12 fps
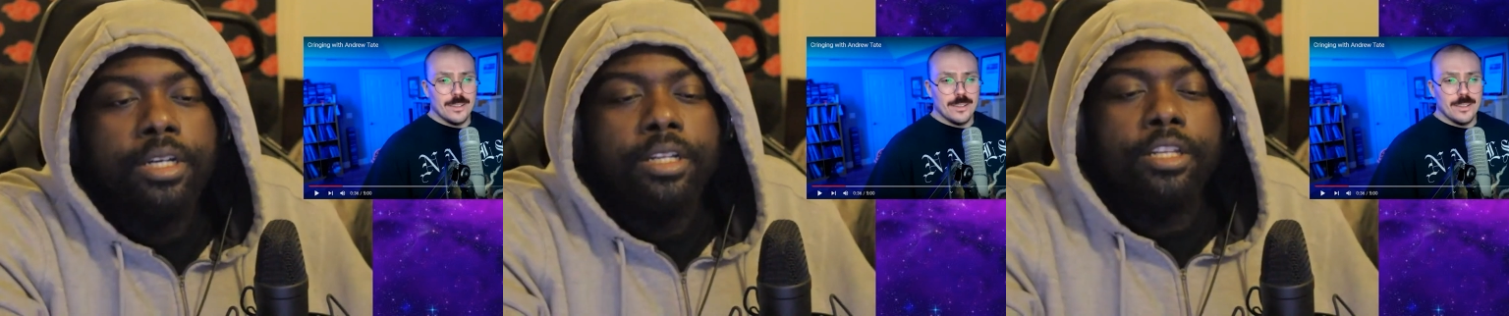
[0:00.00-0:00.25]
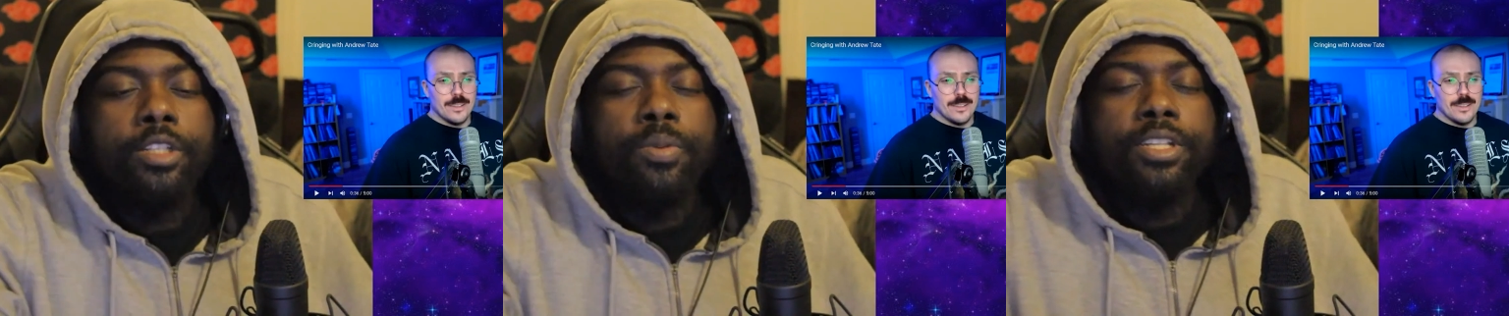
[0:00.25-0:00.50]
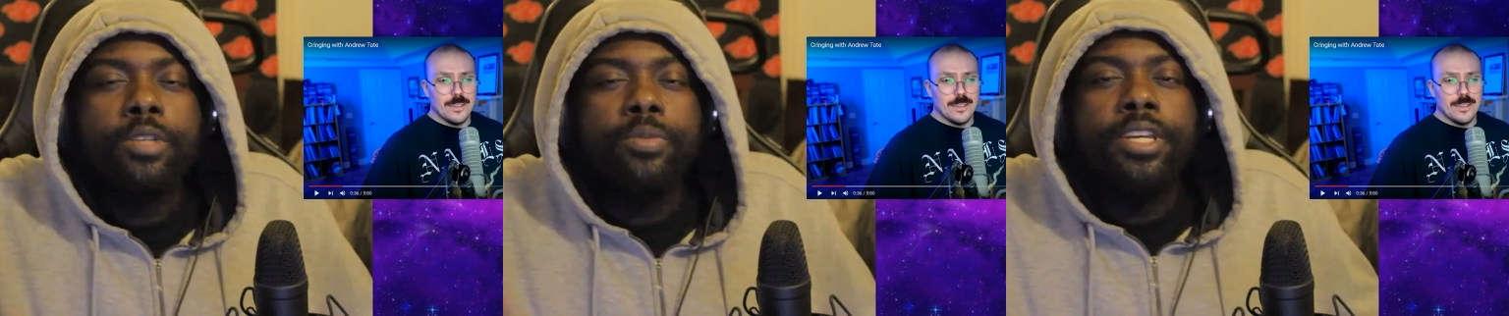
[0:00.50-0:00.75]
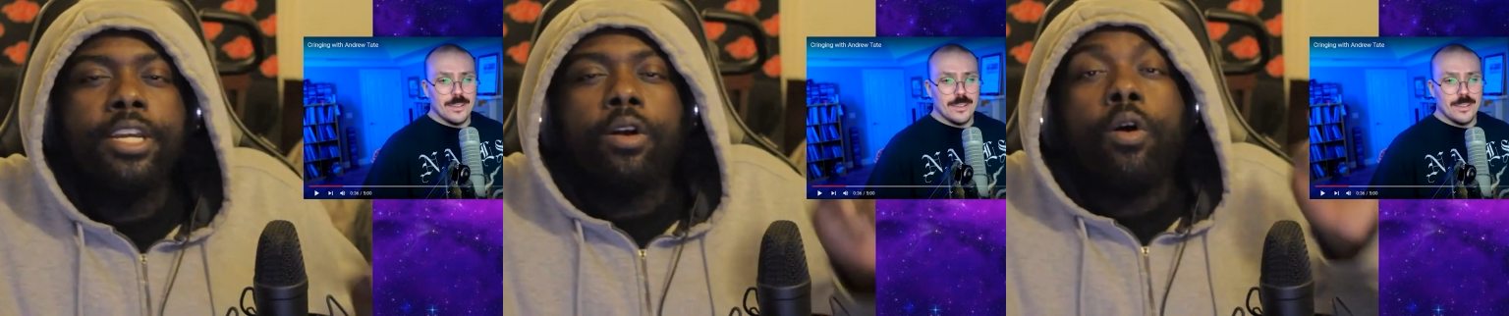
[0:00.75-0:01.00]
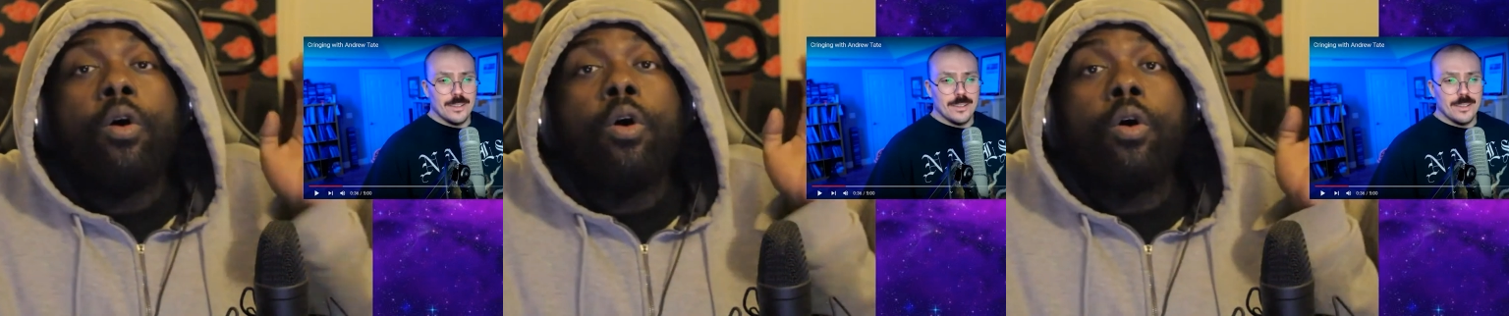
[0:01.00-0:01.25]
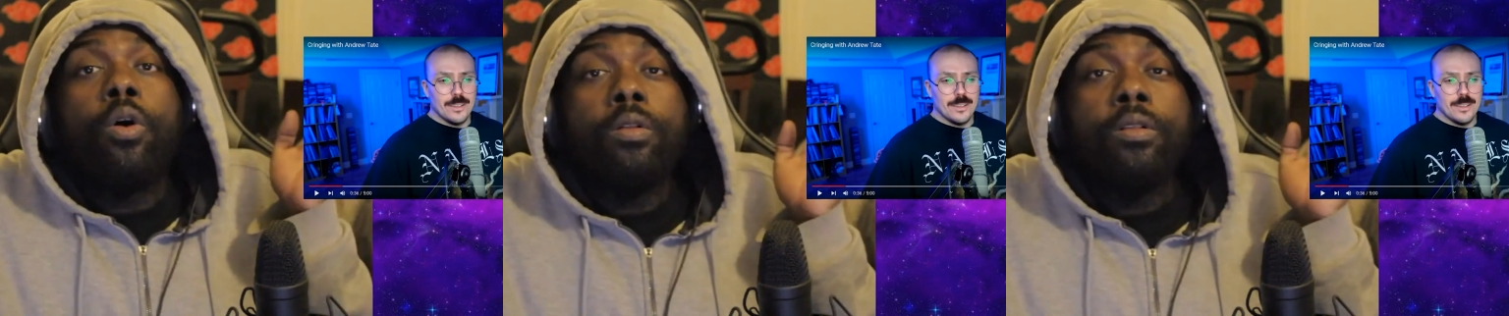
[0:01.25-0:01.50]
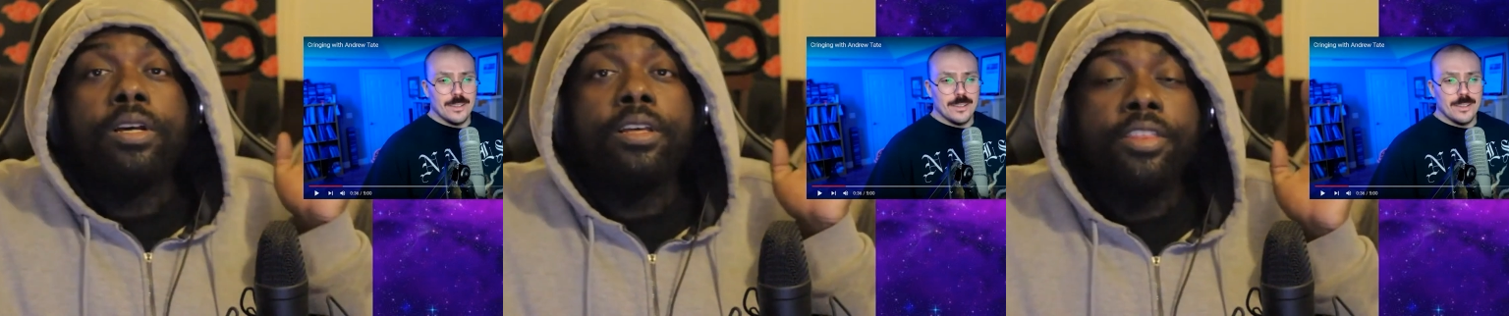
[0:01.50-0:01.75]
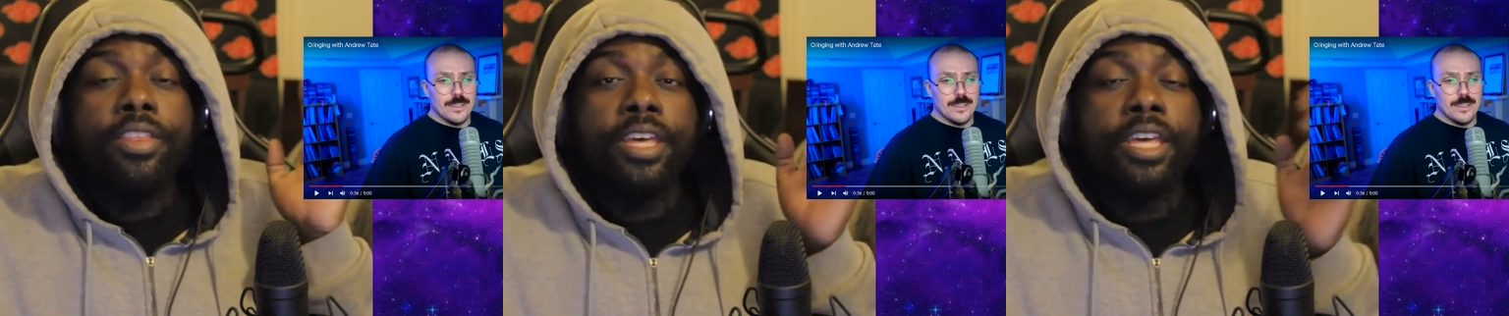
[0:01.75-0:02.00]
Speaker 1: let's wait until we get all
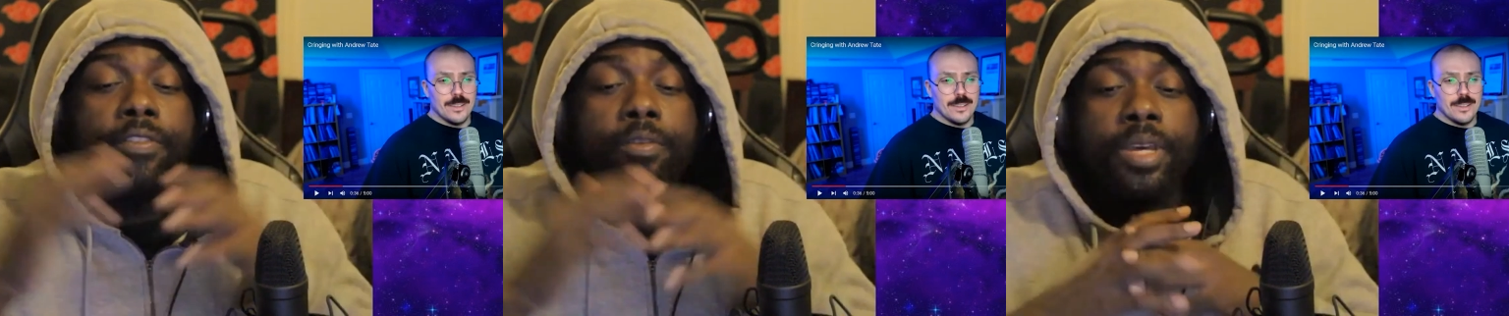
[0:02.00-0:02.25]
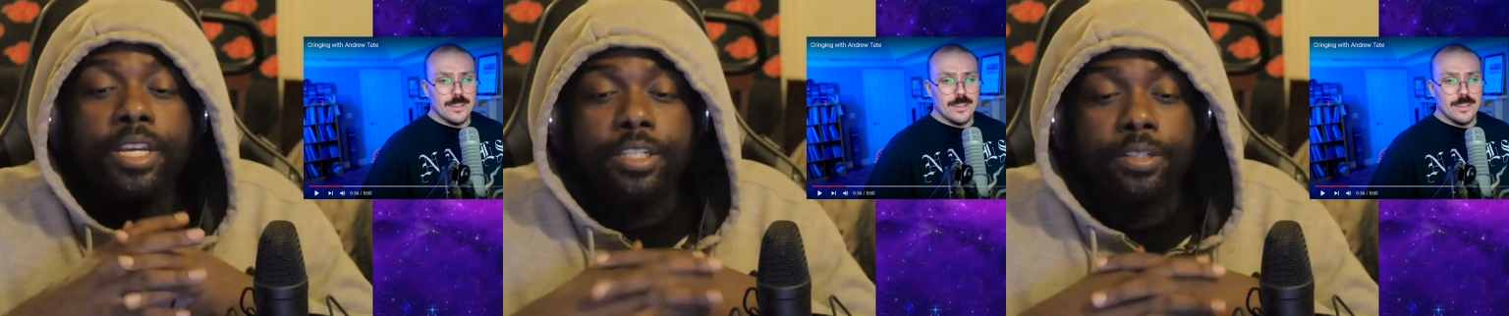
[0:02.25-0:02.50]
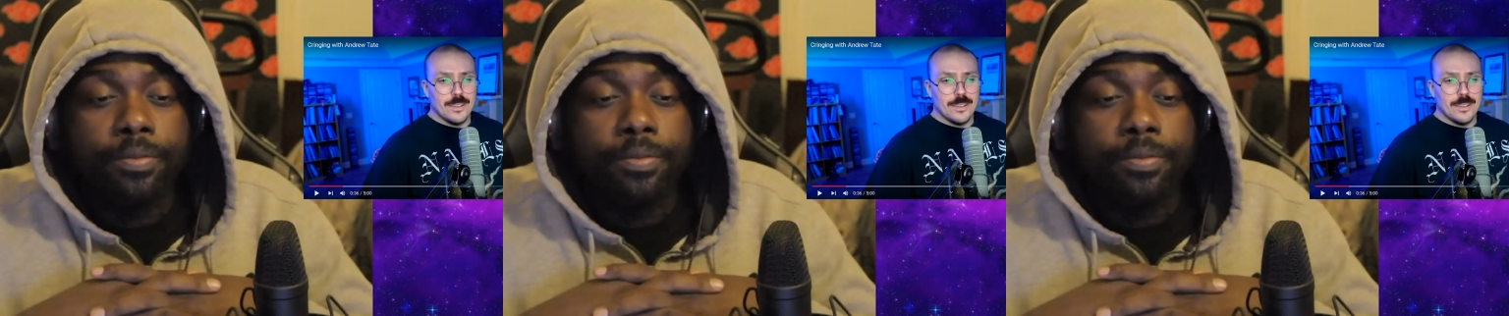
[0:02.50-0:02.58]
the information